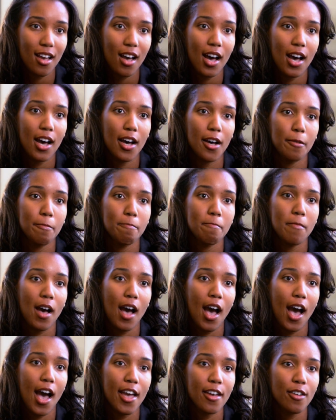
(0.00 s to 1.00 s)
Um,
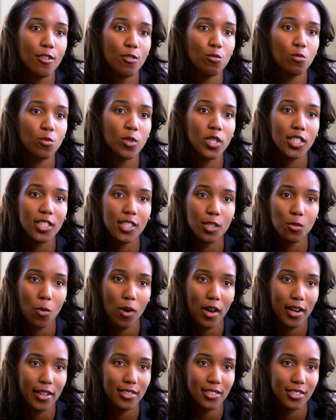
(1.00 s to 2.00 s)
I really
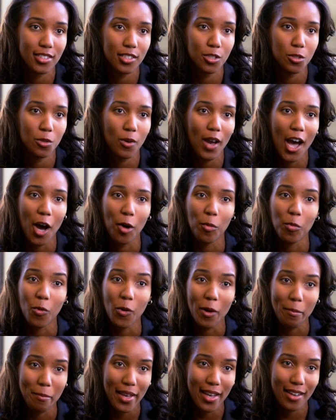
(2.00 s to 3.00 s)
wanted to help
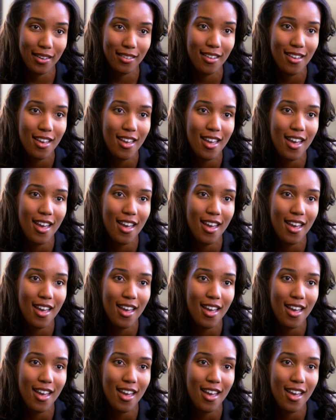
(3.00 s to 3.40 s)
women